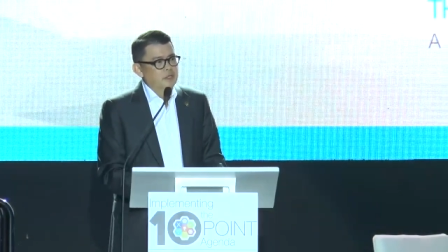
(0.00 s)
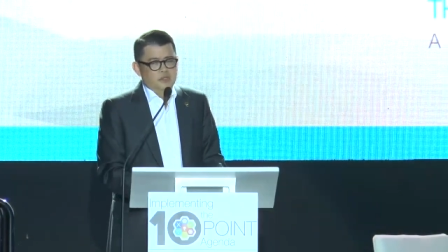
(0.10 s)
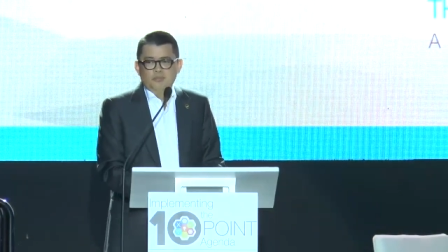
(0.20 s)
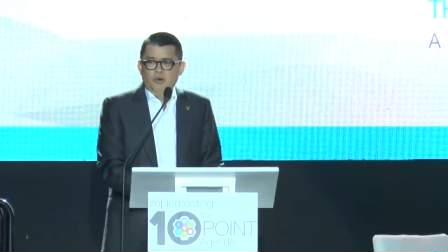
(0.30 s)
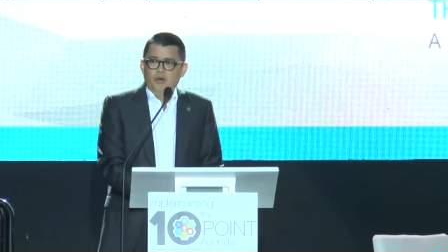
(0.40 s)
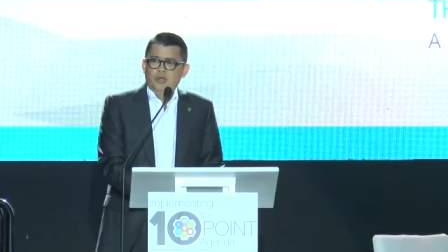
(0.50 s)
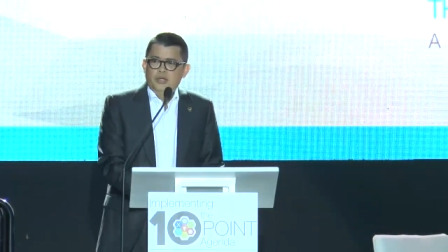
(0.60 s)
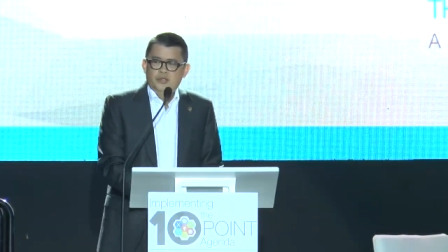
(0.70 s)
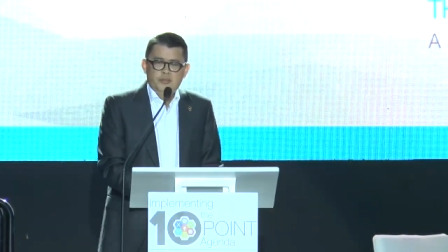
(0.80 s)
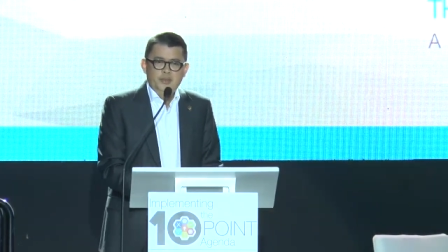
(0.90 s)

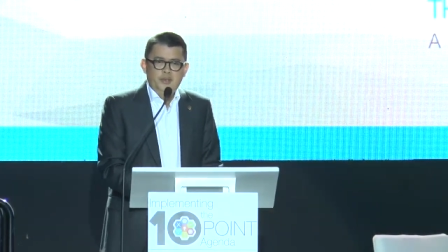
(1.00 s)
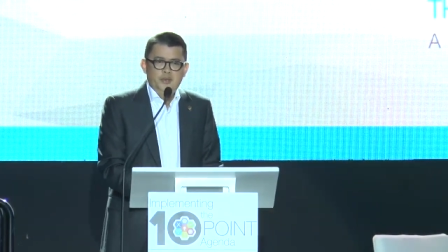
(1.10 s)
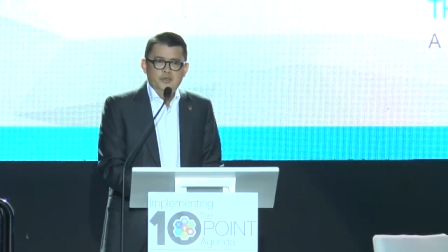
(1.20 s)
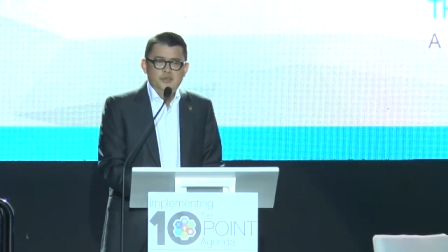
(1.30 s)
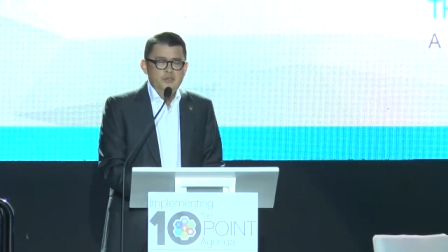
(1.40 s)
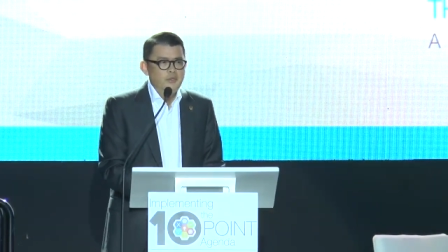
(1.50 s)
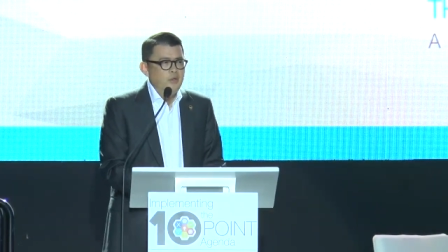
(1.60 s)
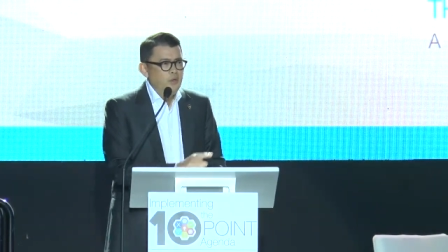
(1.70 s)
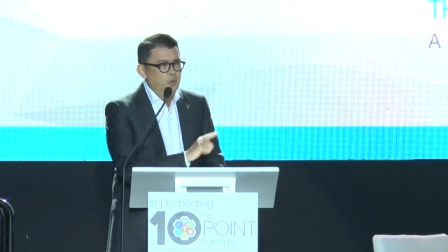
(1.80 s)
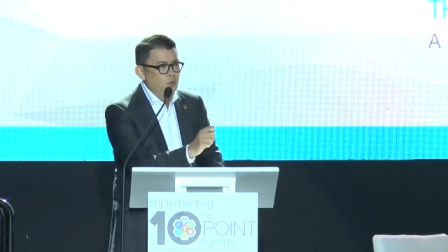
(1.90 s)
small entrepreneurs
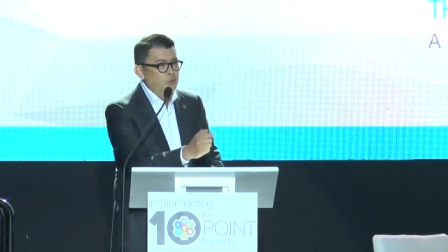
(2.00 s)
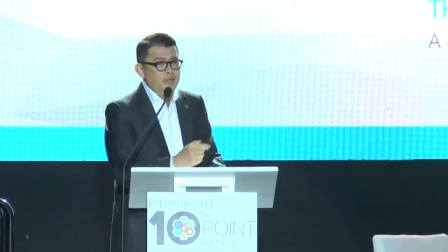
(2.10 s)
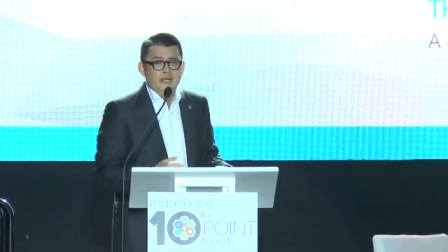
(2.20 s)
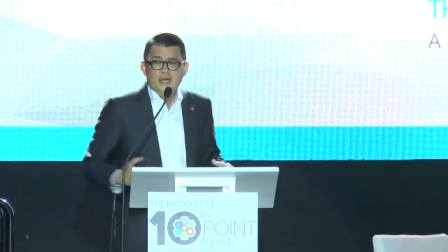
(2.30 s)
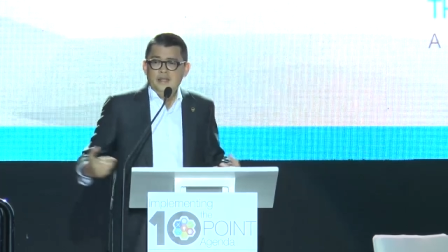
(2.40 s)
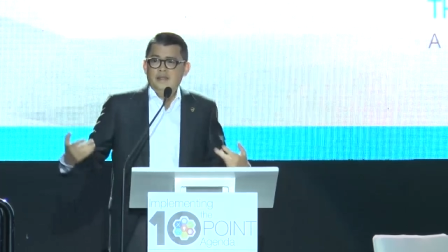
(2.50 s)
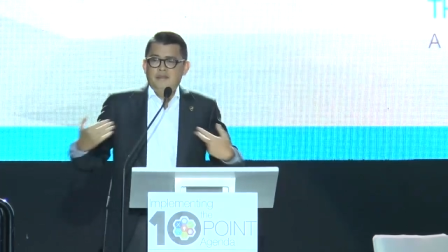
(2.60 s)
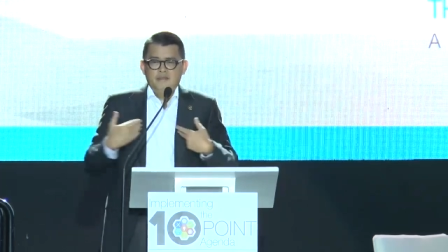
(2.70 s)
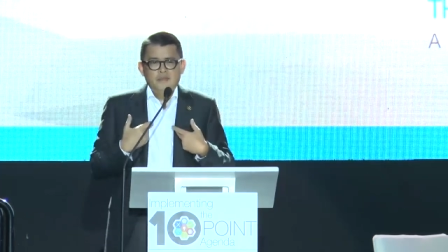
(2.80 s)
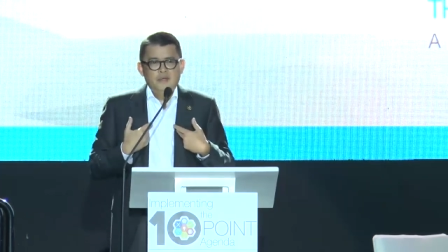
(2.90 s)
who will
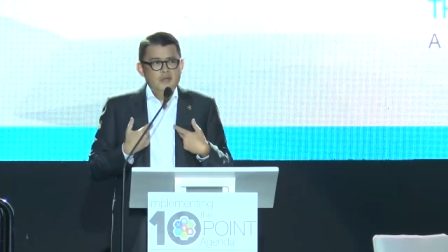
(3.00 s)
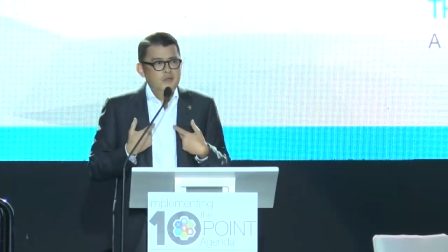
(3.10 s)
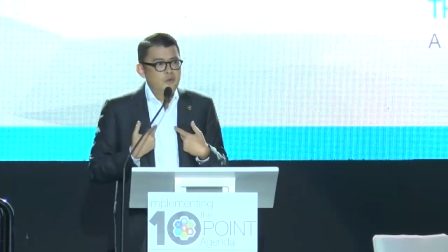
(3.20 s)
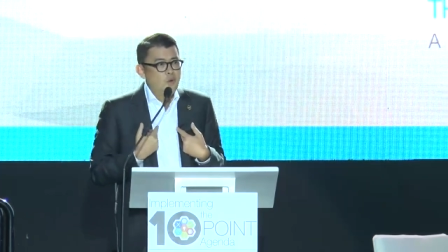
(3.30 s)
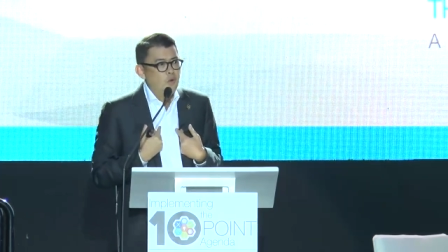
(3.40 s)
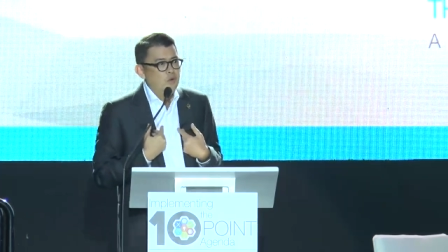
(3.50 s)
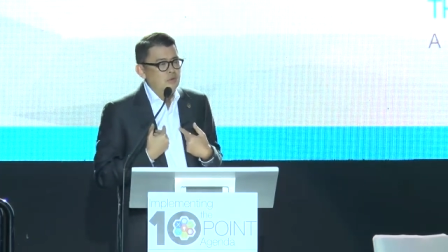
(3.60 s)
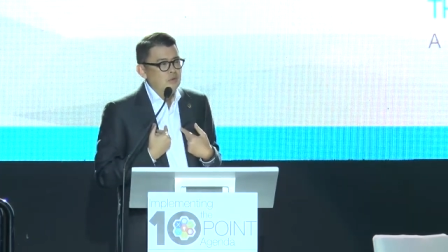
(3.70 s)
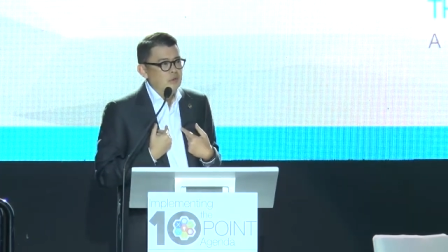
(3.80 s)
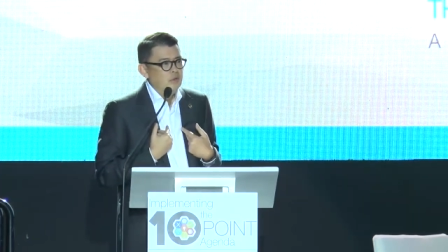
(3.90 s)
not
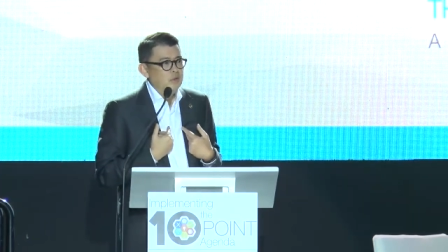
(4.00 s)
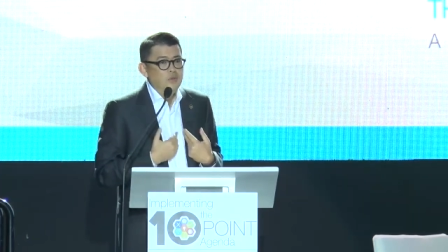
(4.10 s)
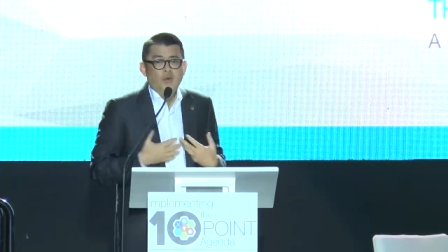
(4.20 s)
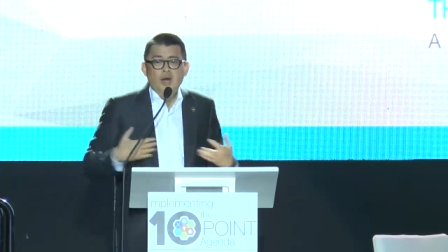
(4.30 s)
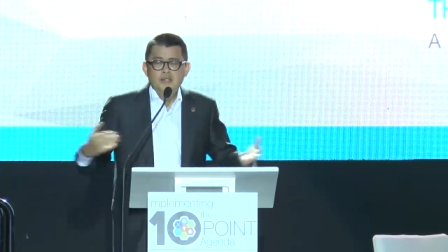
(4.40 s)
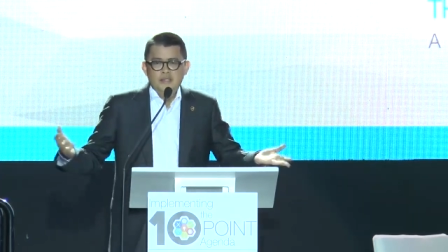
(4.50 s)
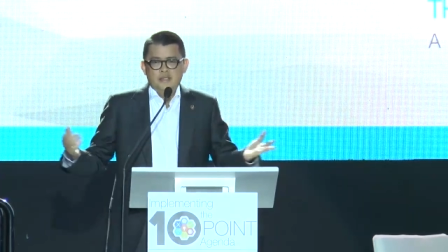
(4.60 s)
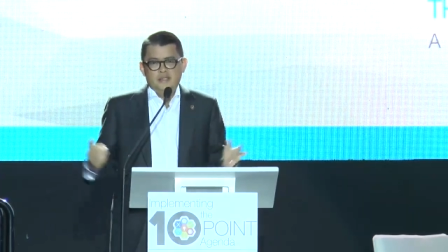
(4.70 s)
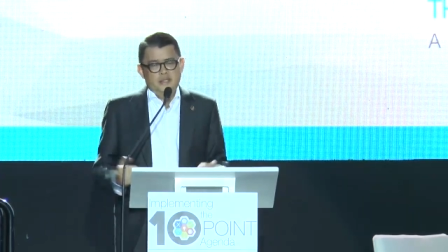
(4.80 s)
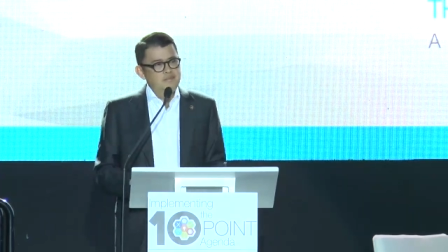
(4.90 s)
go to our
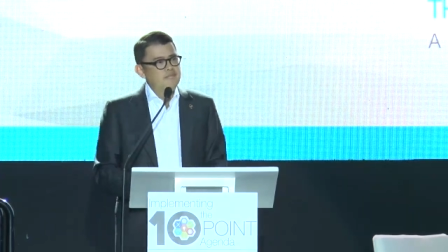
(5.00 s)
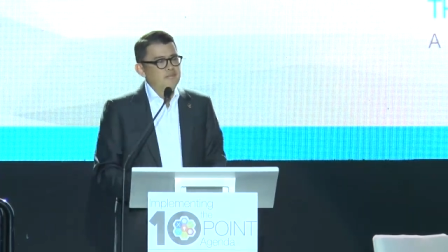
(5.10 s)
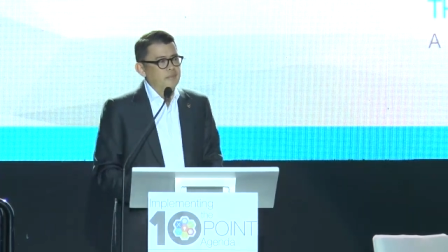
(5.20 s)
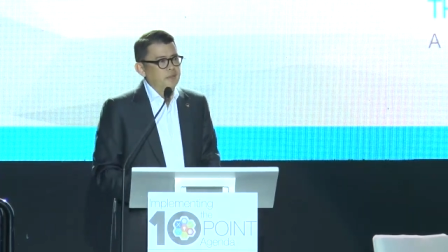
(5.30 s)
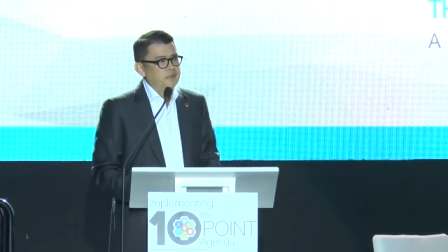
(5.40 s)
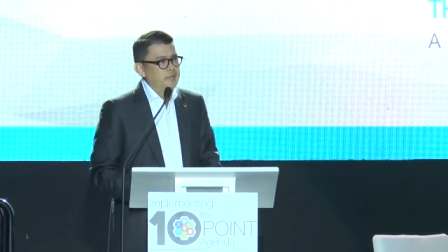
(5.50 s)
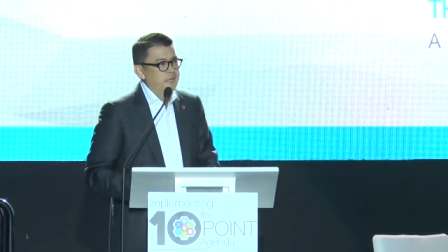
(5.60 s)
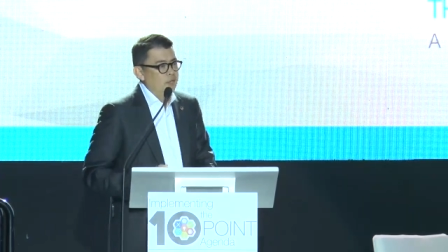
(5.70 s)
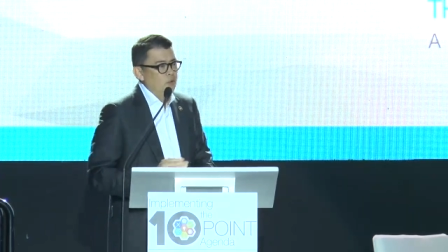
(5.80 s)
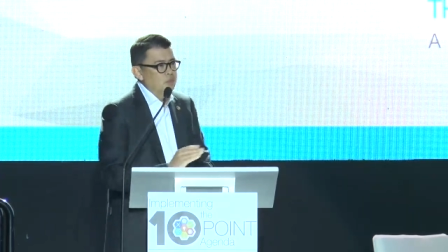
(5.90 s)
system.
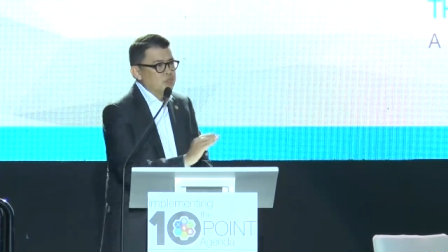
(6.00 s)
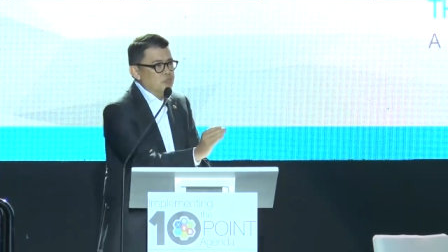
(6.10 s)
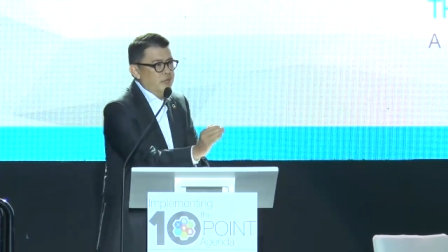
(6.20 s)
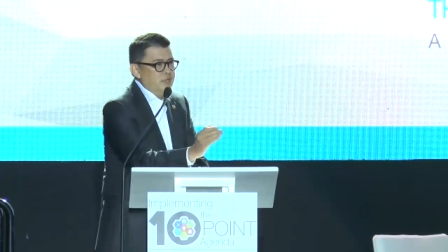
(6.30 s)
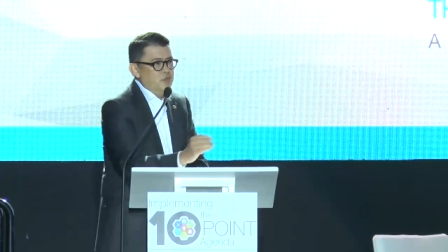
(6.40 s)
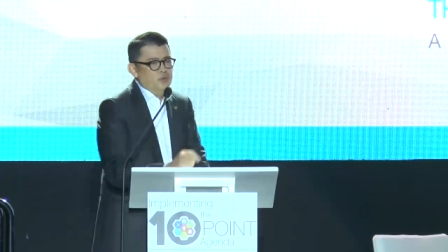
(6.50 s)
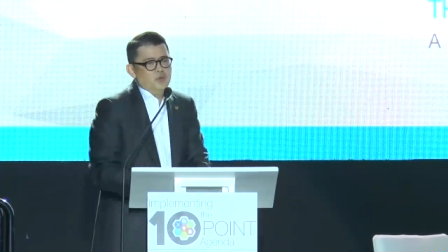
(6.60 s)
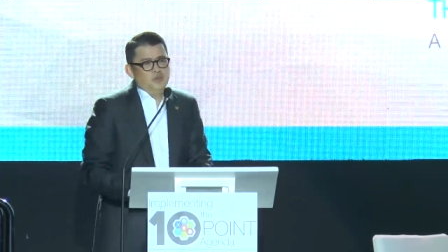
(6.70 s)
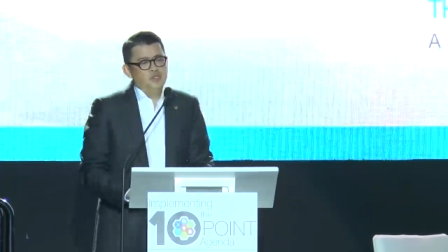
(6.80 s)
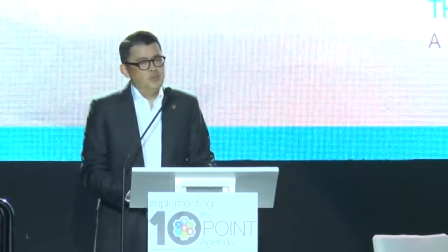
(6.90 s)
They can go straight to
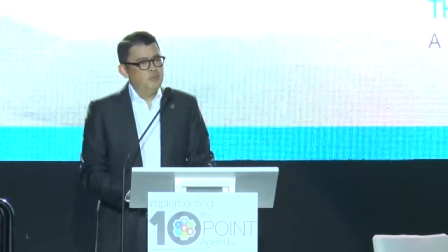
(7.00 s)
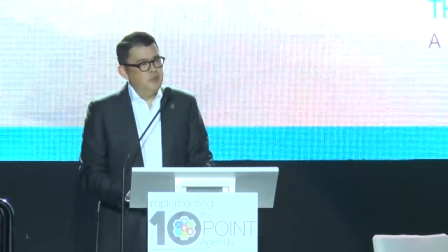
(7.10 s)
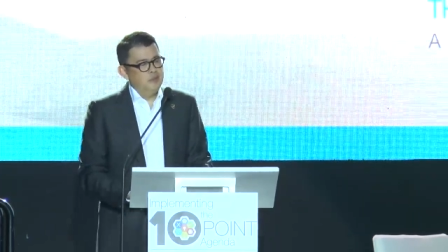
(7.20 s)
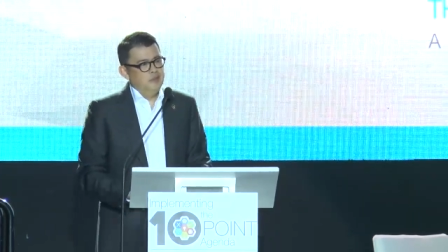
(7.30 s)
the consumer.